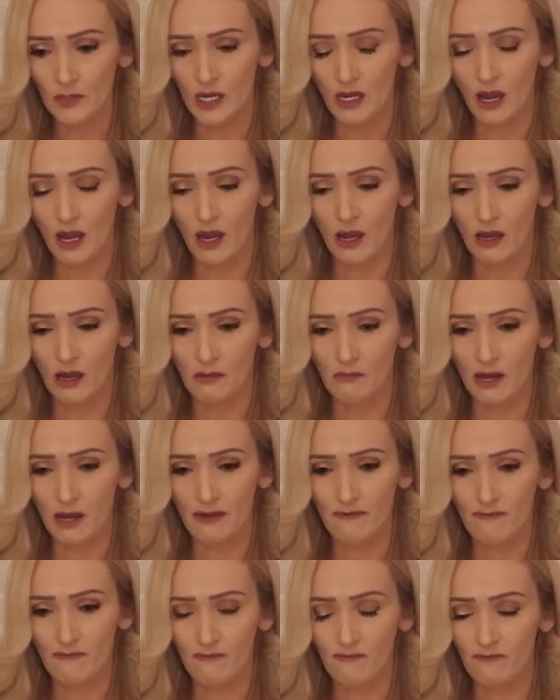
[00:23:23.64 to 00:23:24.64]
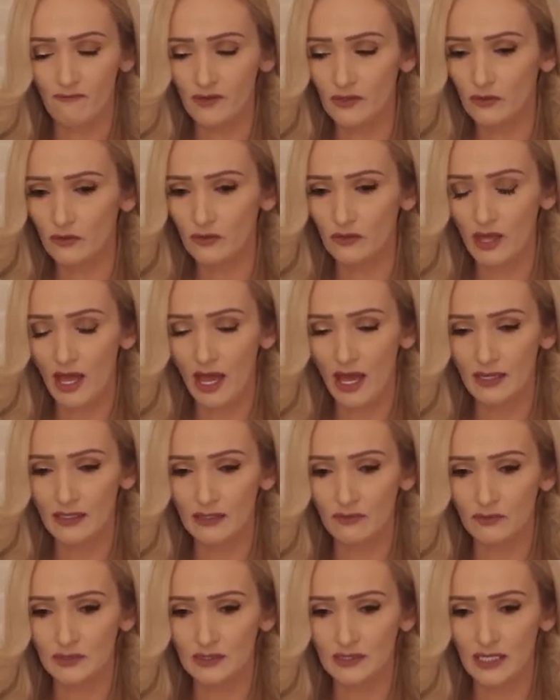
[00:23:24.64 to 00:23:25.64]
I feel that
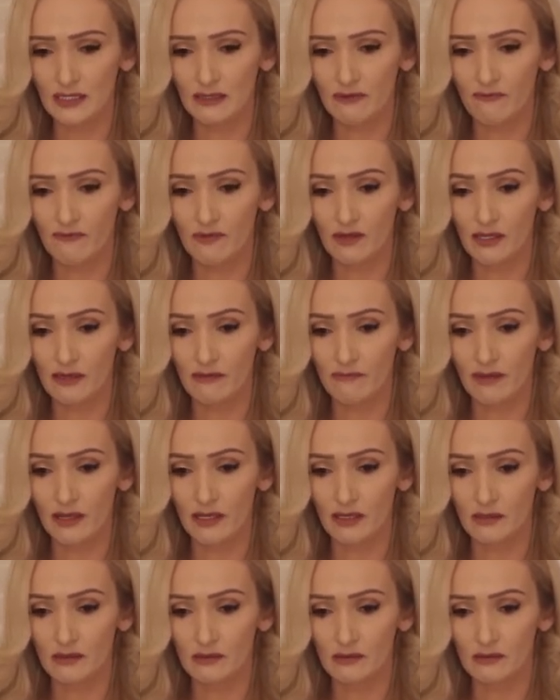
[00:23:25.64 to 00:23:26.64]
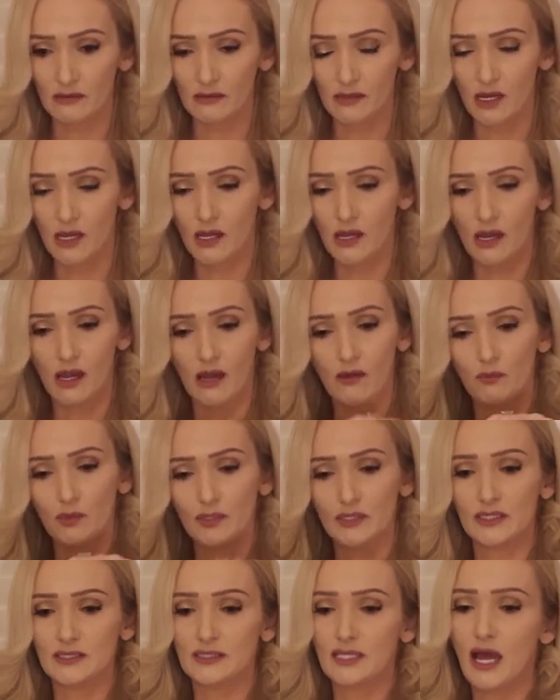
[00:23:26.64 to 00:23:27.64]
it was like the feeling of like,
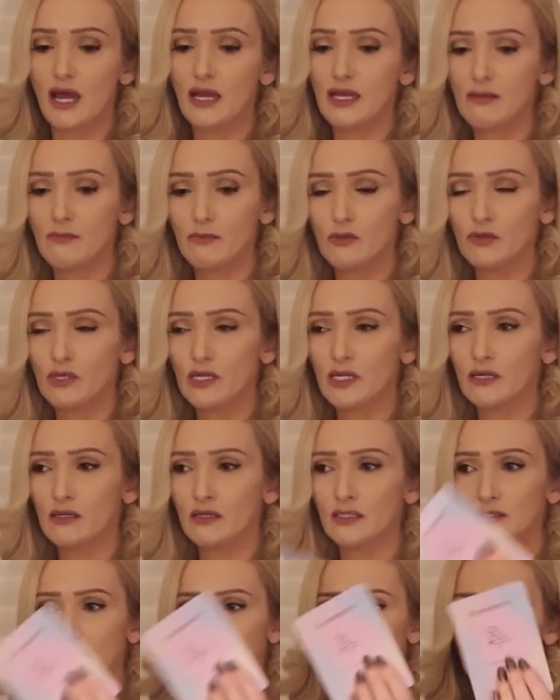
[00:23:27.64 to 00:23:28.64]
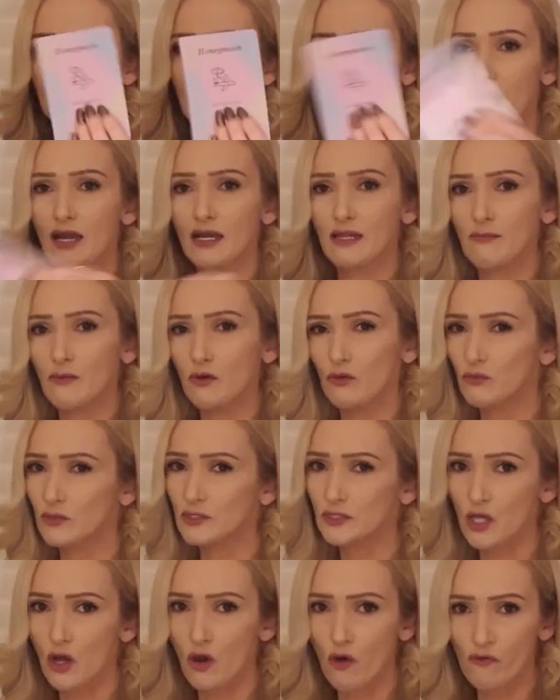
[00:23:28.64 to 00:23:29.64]
with this honeymoon here, it's like the honeymoon
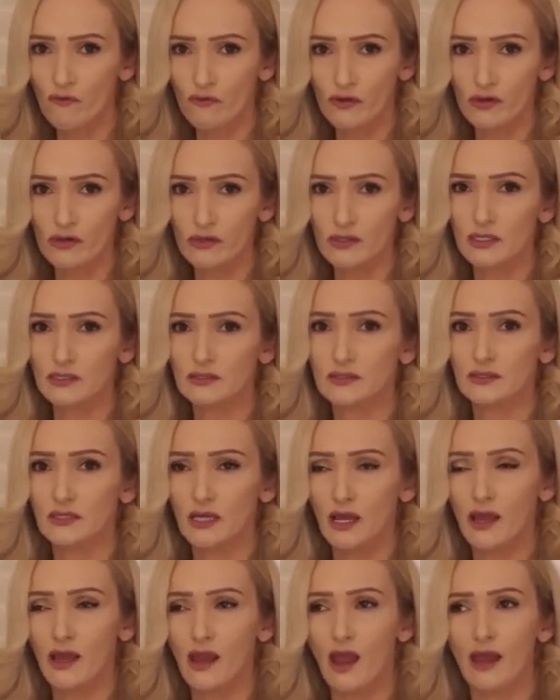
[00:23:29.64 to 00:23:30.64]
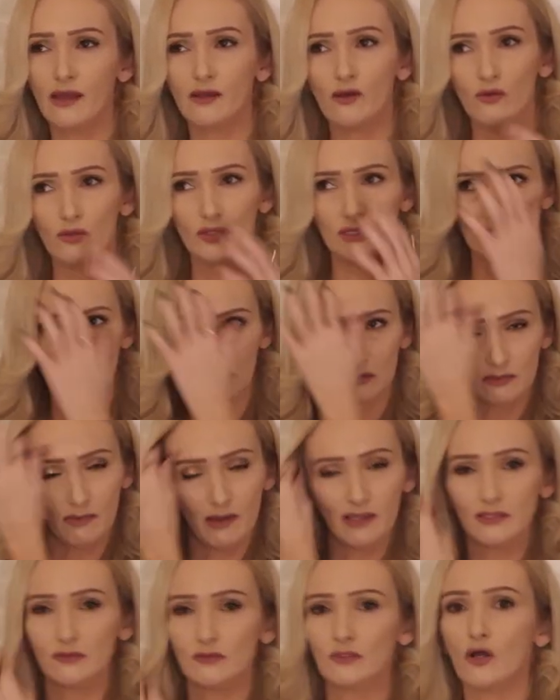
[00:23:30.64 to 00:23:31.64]
was over. I know this
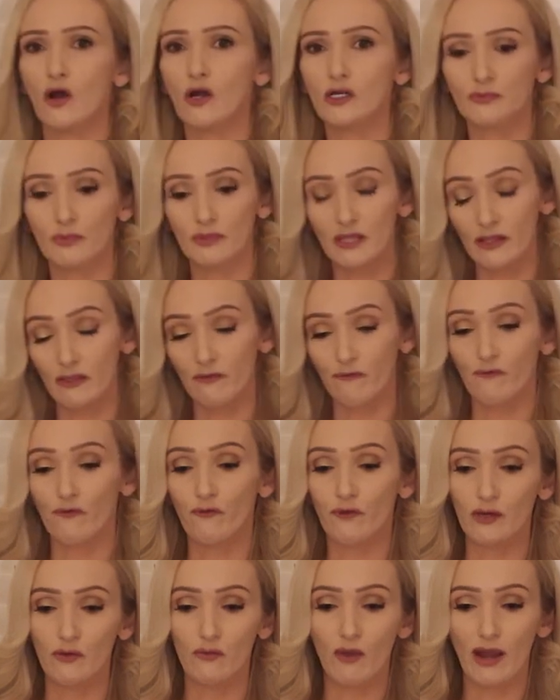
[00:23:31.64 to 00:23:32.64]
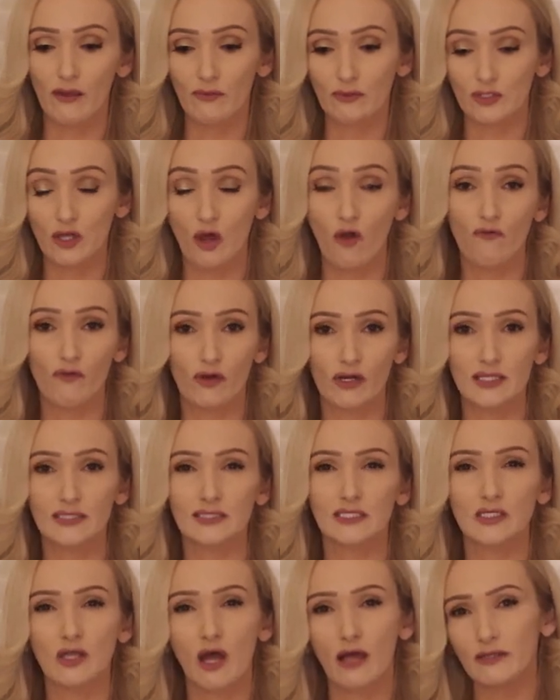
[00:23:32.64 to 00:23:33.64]
might sound a little harsh, but like the free ride was over. And
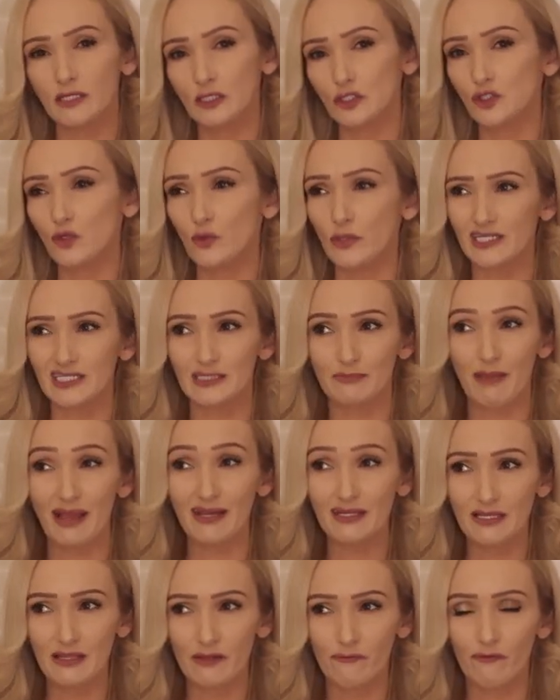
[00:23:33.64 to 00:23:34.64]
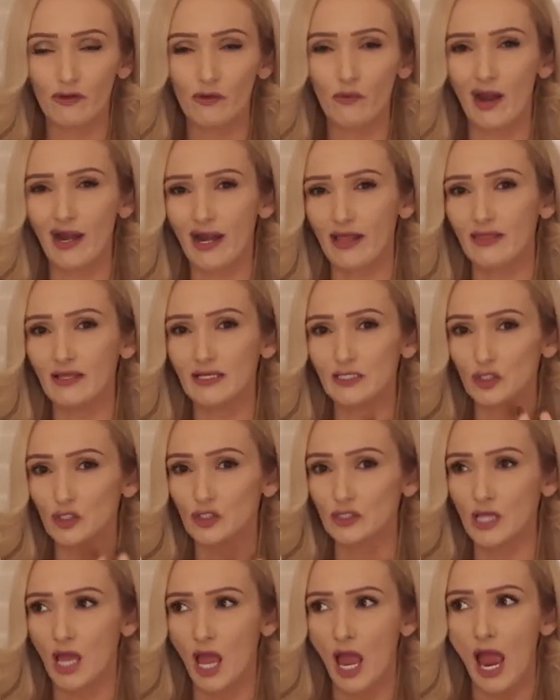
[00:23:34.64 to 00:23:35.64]
it's not that you're expecting the free ride. I think it's
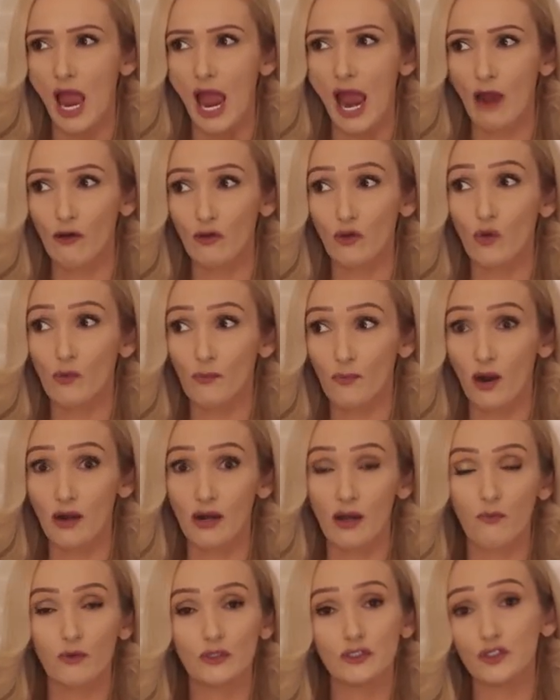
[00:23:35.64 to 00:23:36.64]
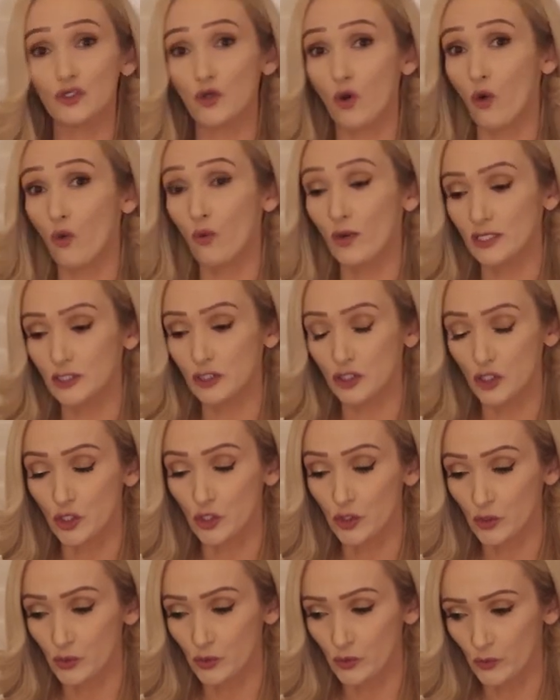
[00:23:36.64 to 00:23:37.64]
just how you're brought up, what you always
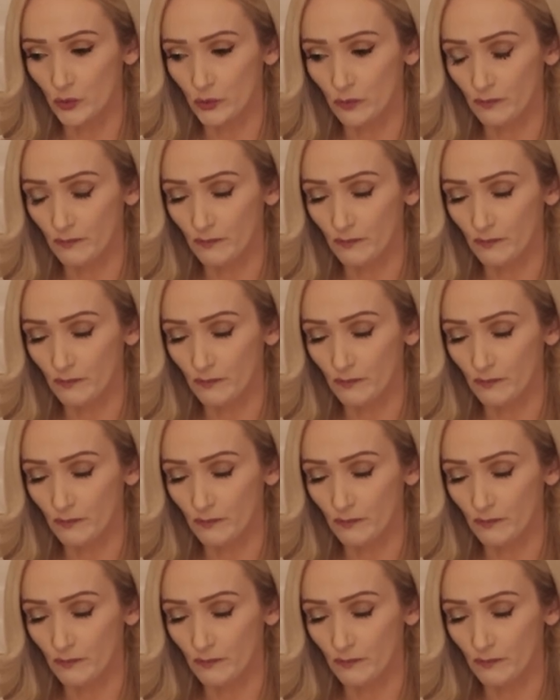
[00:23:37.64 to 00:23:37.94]
knew.